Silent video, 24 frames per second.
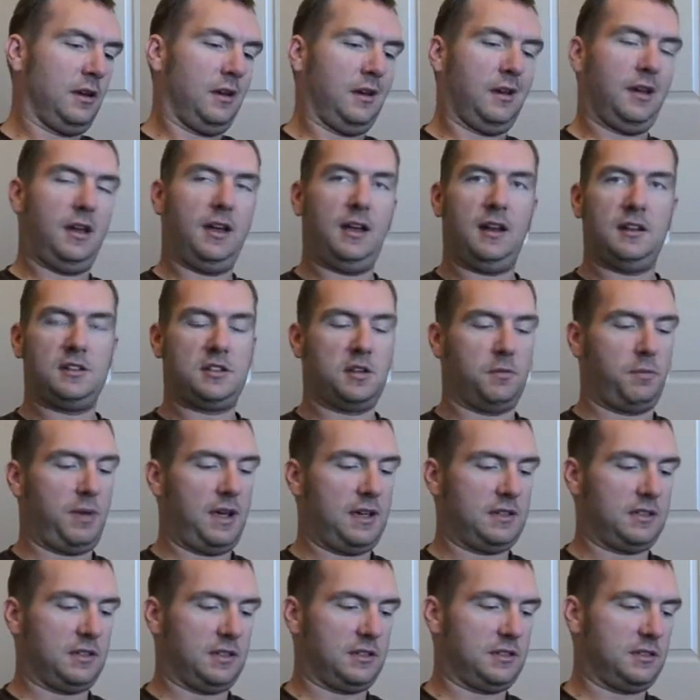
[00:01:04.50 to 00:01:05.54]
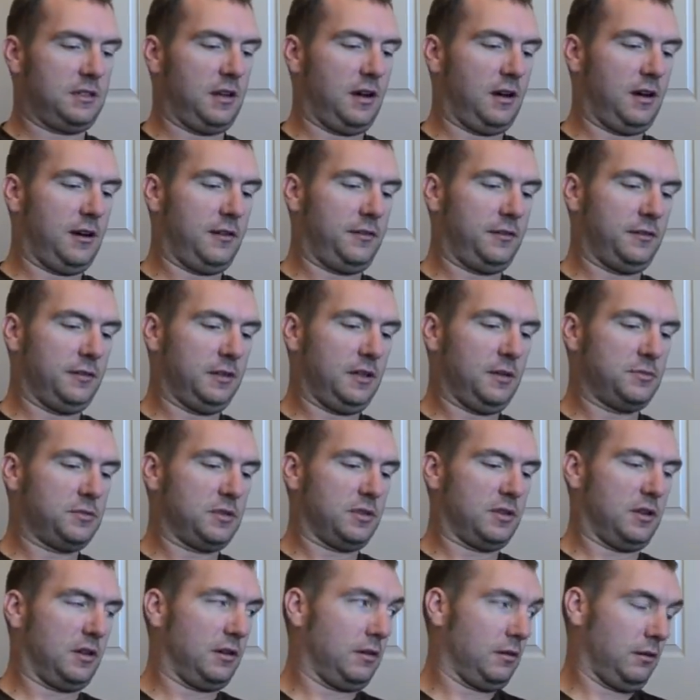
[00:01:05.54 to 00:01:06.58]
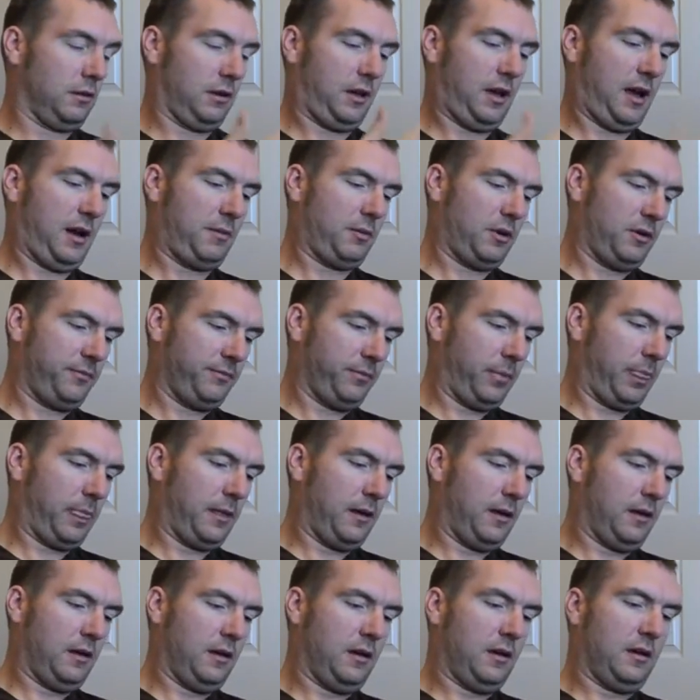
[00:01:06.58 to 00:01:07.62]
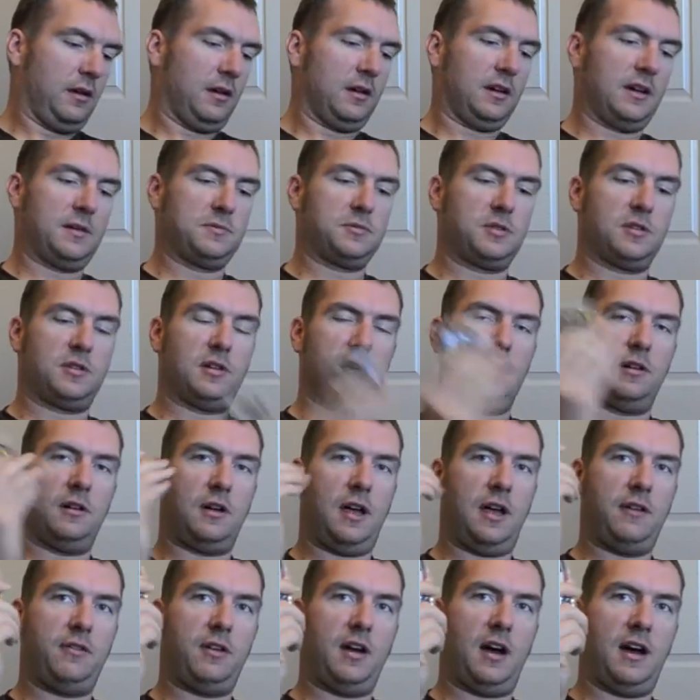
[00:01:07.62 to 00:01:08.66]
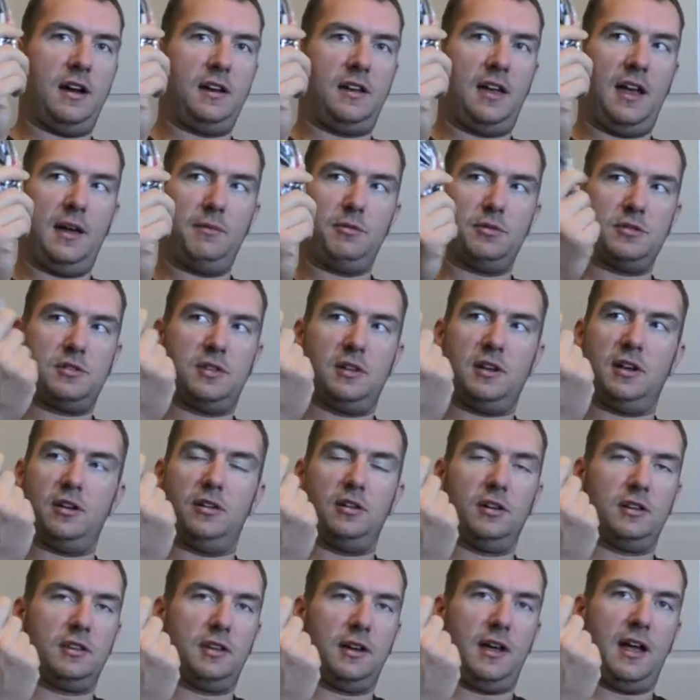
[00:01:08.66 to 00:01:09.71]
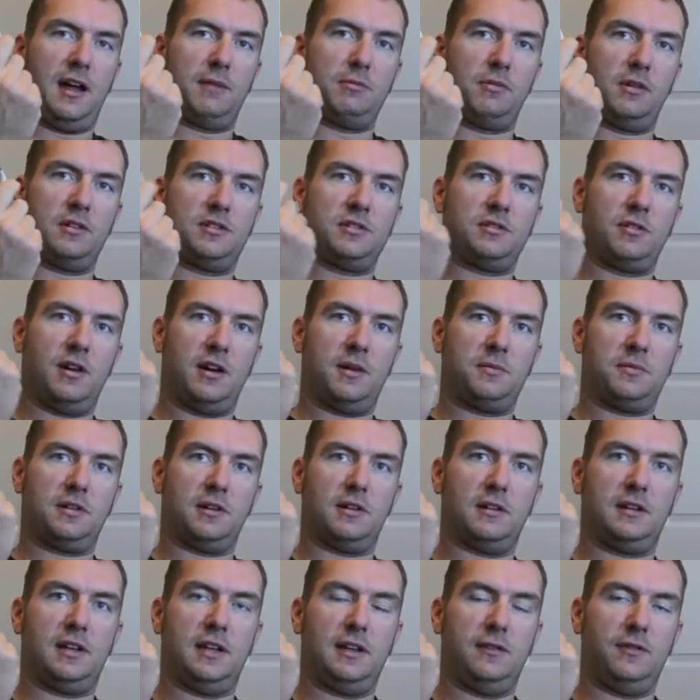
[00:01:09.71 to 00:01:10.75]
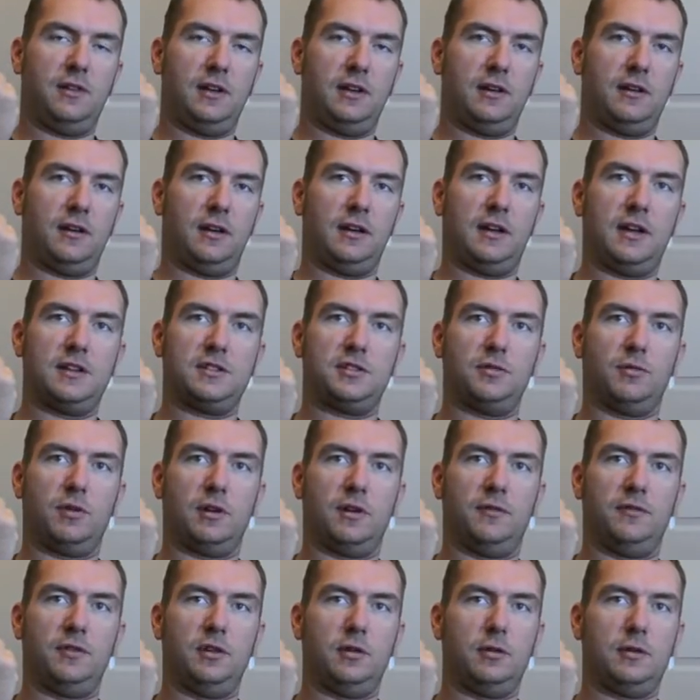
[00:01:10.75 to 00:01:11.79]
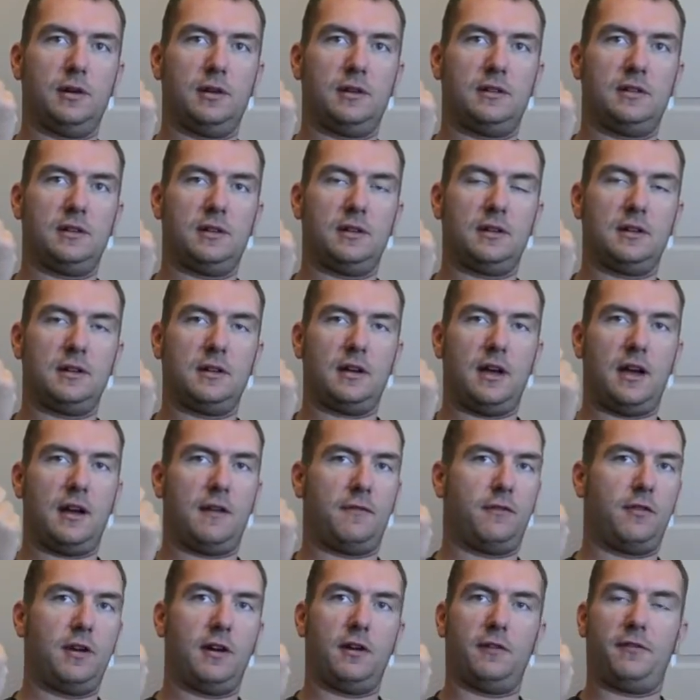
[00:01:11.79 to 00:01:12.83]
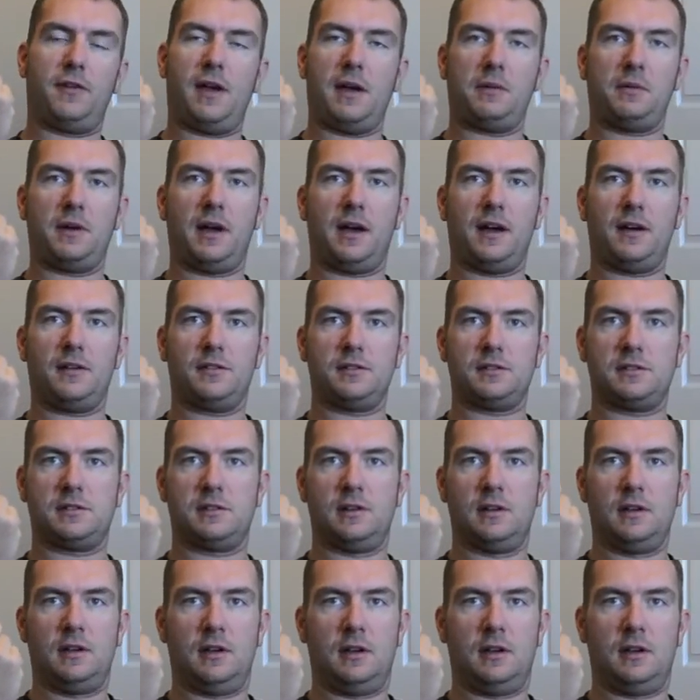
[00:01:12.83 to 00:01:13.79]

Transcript: And it's your basic stuff. Comes with your camera, comes with your AVI cable, so you can hook the camera straight up to your TV in case you want to view it at a friend or family house.